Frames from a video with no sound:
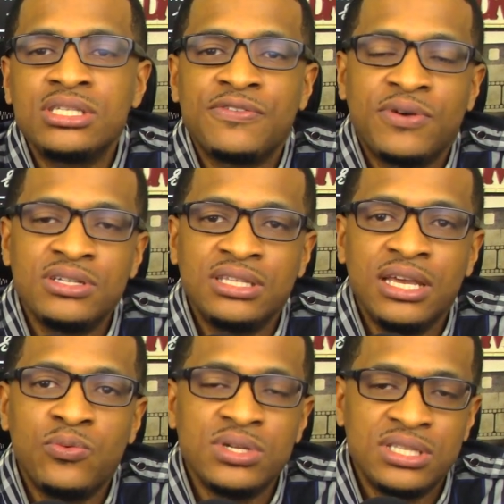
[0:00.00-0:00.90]
the first
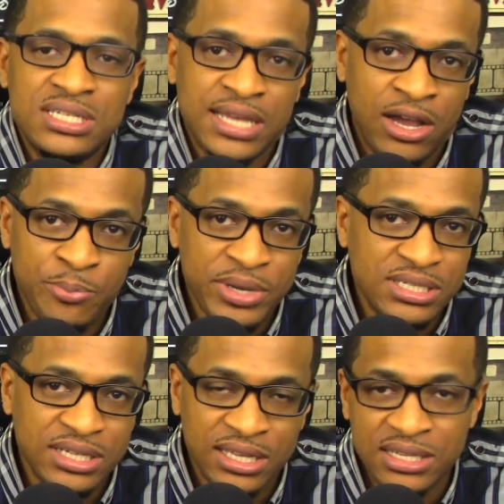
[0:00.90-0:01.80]
thing was the sound
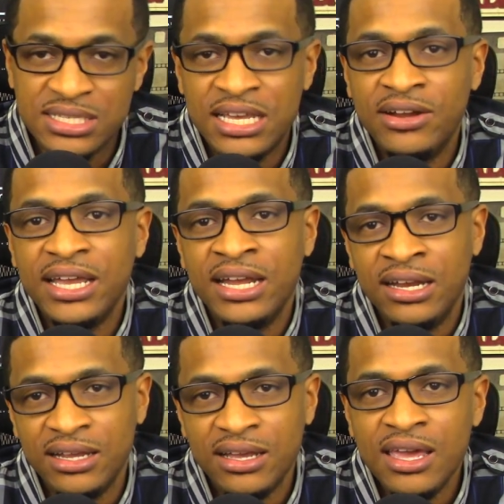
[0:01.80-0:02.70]
mixing and the sound
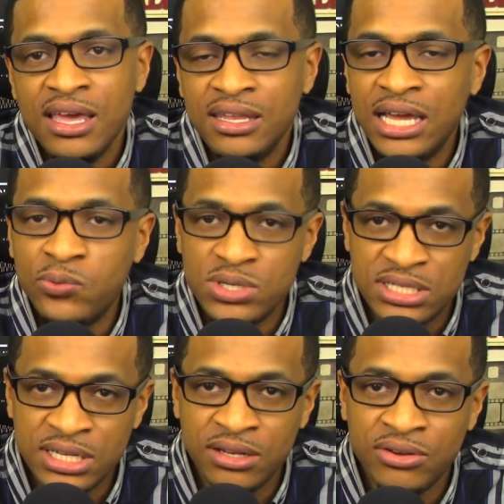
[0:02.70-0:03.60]
editing. That was
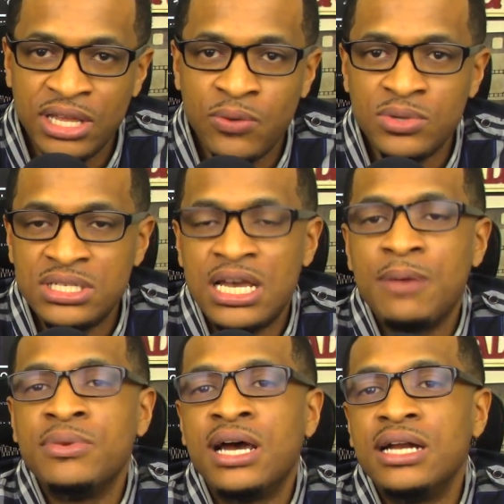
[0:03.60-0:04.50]
stellar. That was
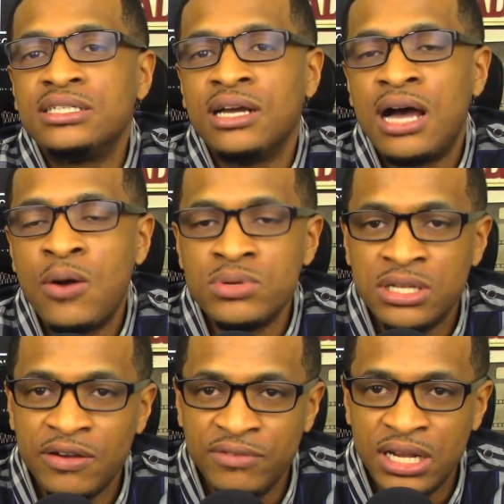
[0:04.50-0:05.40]
top notch. I, I was
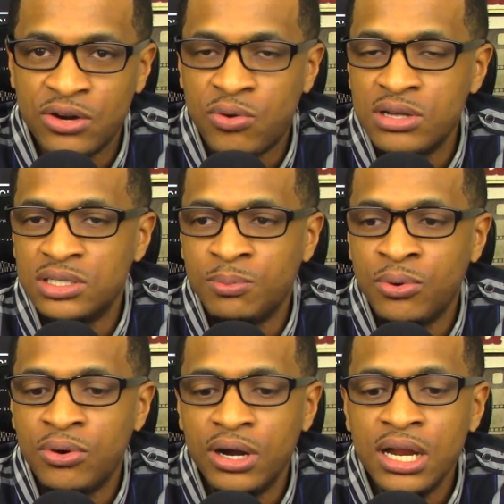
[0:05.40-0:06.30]
loving that across the
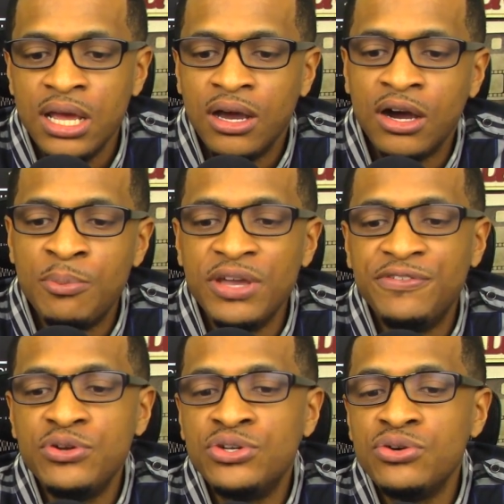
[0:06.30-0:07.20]
board. Um, if
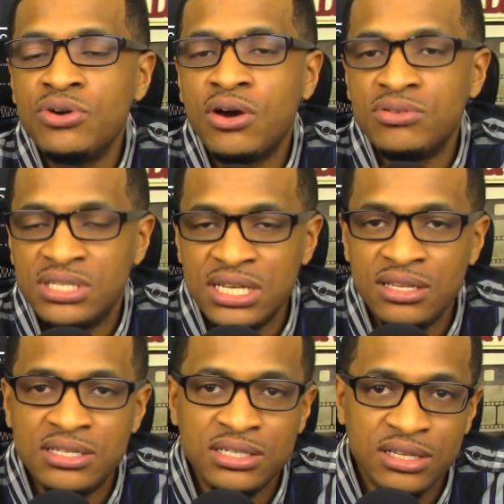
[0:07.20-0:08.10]
you do go to see
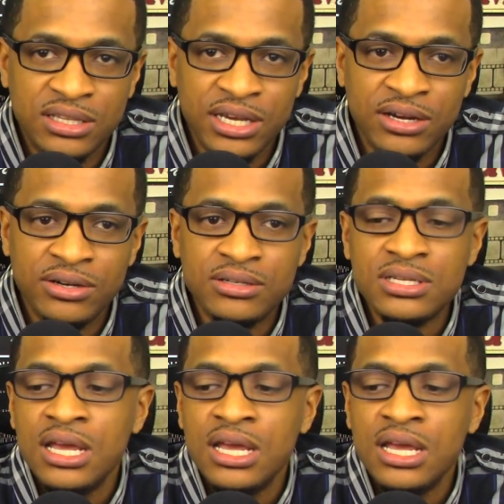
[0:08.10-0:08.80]
this in the theaters,